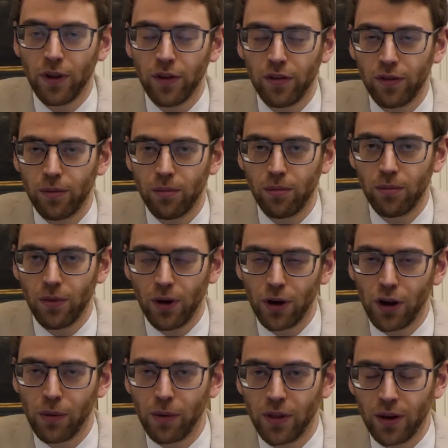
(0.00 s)
this
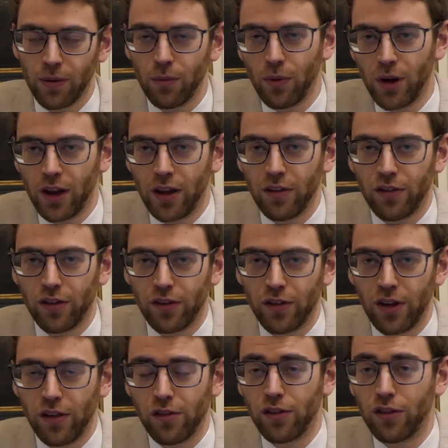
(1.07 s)
argument that well, it's
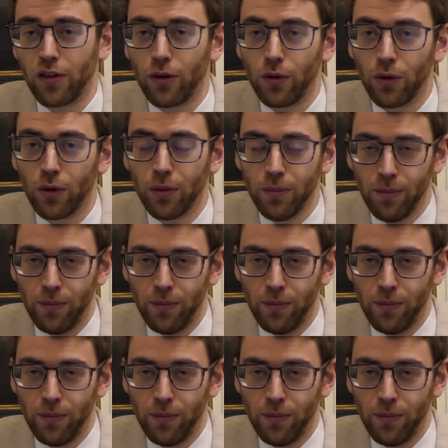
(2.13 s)
just it's just a law.